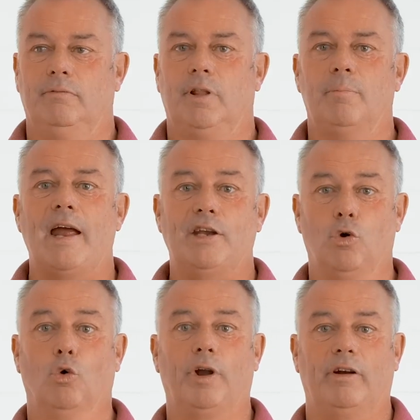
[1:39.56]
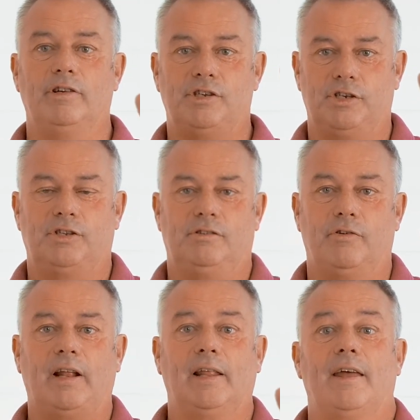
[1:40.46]
the main corner is just
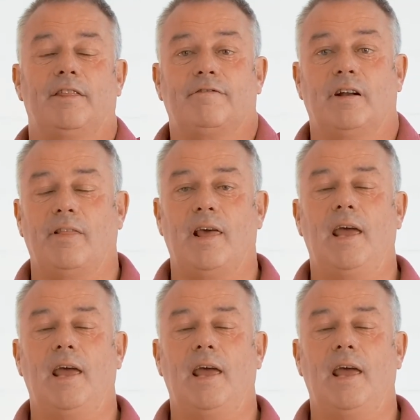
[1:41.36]
directly out the front of the